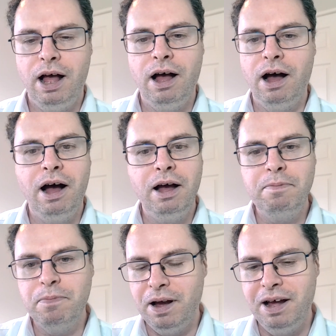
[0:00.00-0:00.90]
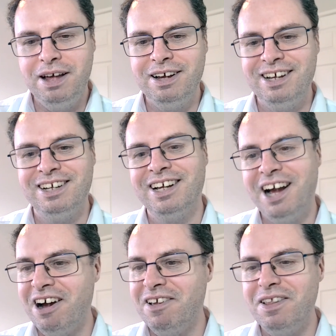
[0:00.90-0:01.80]
I'm
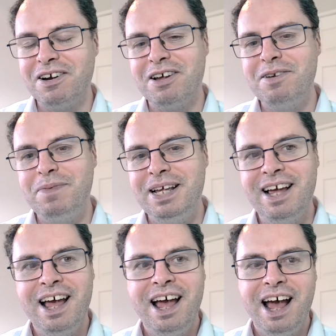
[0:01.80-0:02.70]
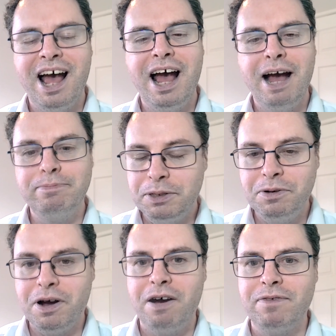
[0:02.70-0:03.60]
I'm not going to be too
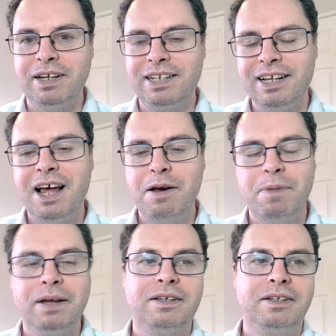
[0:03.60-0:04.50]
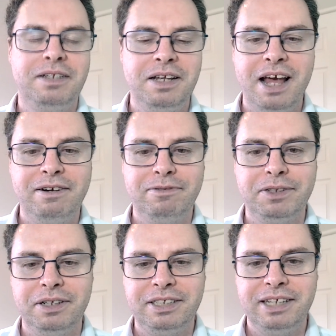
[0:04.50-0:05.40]
confident about the end
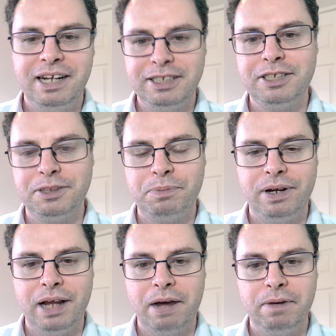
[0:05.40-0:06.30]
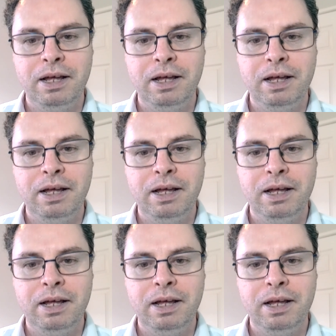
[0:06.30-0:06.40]
result. Let's just put it that way.